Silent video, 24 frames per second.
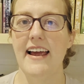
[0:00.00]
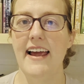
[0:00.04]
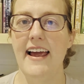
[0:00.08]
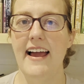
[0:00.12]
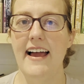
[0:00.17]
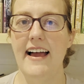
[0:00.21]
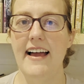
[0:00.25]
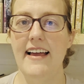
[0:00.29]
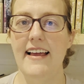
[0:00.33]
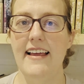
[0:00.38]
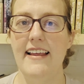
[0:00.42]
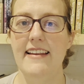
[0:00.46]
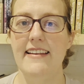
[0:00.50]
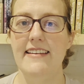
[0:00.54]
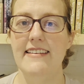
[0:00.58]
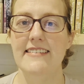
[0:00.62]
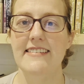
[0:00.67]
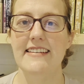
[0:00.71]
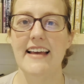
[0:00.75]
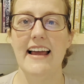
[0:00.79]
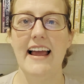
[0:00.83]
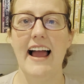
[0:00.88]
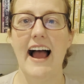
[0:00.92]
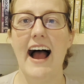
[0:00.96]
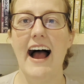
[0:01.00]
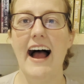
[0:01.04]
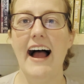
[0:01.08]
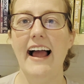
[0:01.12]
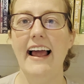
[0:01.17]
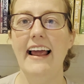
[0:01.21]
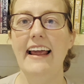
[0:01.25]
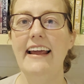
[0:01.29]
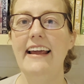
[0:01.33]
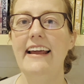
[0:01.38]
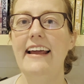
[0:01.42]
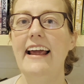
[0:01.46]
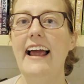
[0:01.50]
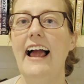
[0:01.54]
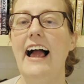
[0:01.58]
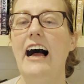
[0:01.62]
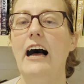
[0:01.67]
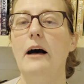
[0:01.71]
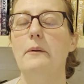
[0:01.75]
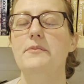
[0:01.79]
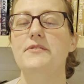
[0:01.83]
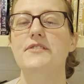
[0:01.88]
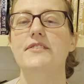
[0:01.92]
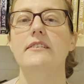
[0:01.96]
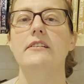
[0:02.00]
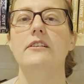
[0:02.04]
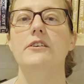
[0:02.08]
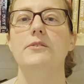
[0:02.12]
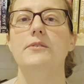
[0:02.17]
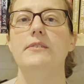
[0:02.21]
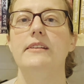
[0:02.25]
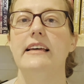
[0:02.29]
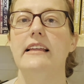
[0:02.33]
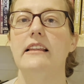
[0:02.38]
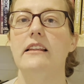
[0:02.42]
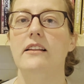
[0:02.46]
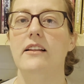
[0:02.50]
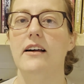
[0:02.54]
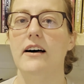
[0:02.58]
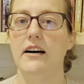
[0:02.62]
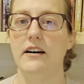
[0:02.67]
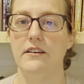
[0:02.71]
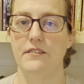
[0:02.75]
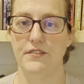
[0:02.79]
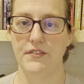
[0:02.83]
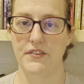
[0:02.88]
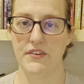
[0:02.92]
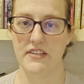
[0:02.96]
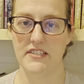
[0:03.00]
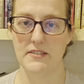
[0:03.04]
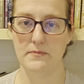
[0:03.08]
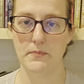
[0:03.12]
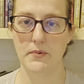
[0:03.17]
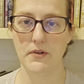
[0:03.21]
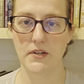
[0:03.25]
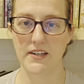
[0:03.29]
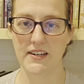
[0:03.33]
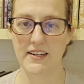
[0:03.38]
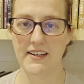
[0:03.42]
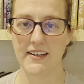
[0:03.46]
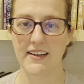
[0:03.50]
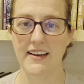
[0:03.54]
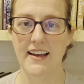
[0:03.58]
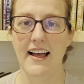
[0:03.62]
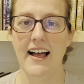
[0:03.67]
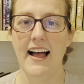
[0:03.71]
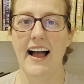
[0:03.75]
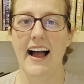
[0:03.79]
And I absolutely loved this book.